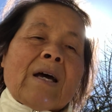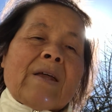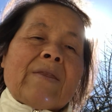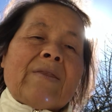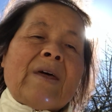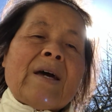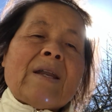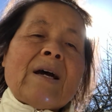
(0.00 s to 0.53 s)

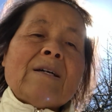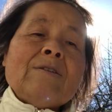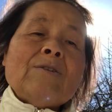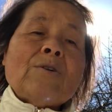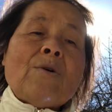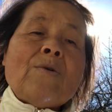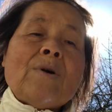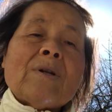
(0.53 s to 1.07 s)
Then I
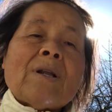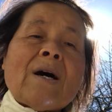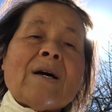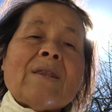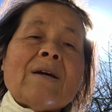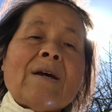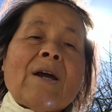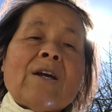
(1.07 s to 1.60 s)
saw
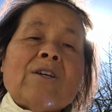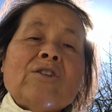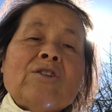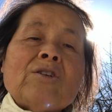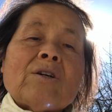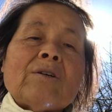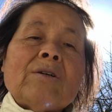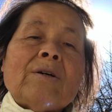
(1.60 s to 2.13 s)
another
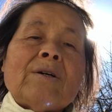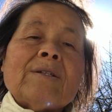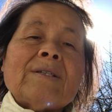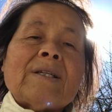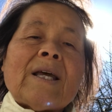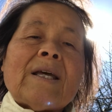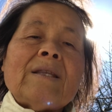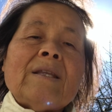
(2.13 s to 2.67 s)
angel
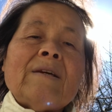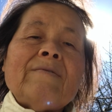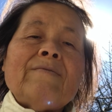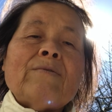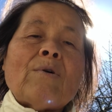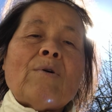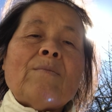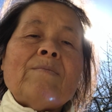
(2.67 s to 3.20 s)
ascending
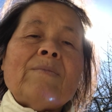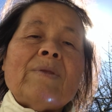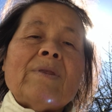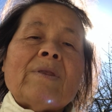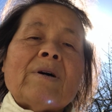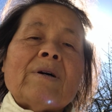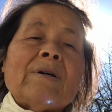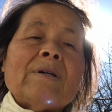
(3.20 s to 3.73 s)

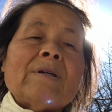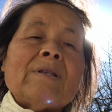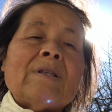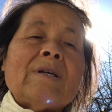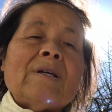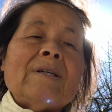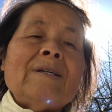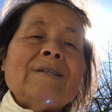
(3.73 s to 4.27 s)
from the,
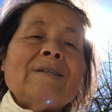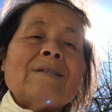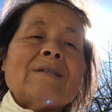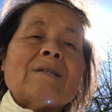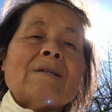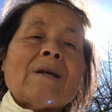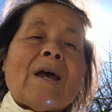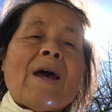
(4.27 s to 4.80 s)
the east,
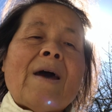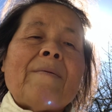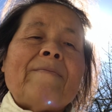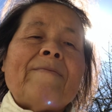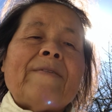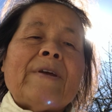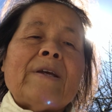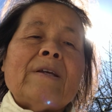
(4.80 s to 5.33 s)

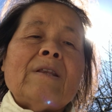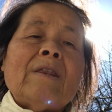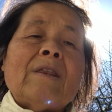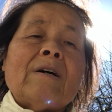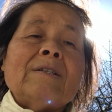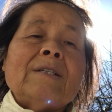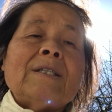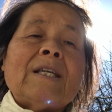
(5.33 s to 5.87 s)
having
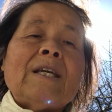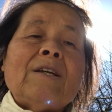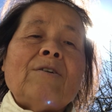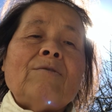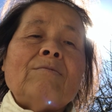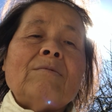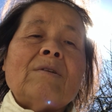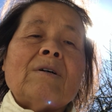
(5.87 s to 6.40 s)
the
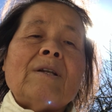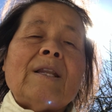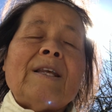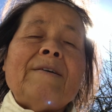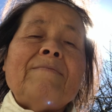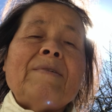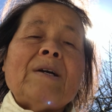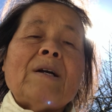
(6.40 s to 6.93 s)
seal of the
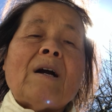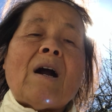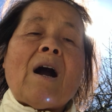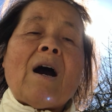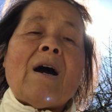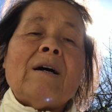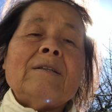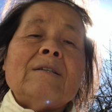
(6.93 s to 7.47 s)
living
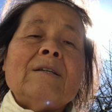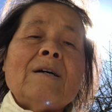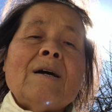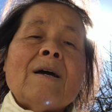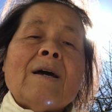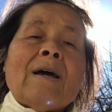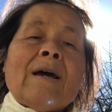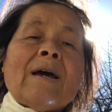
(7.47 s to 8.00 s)
God,
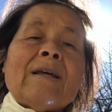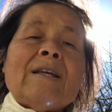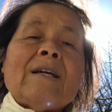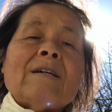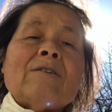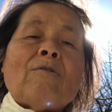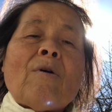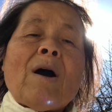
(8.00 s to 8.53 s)
and he
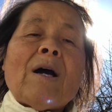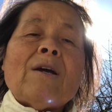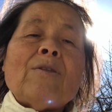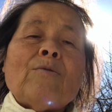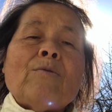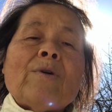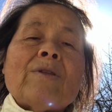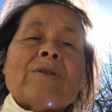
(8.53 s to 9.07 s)
cried
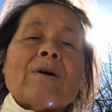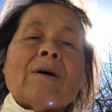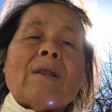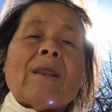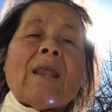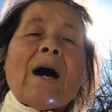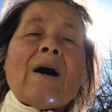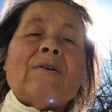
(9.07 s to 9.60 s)
with a
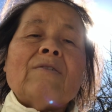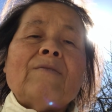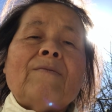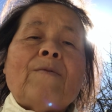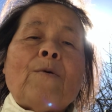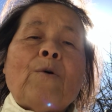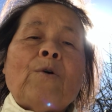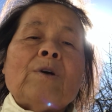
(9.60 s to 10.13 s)
loud
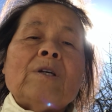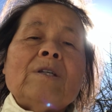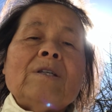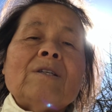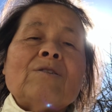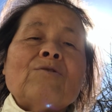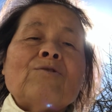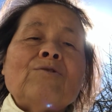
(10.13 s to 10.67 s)

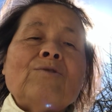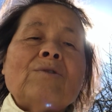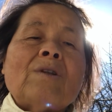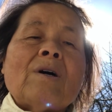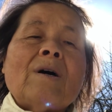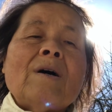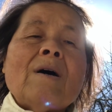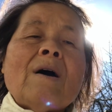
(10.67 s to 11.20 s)
voice to the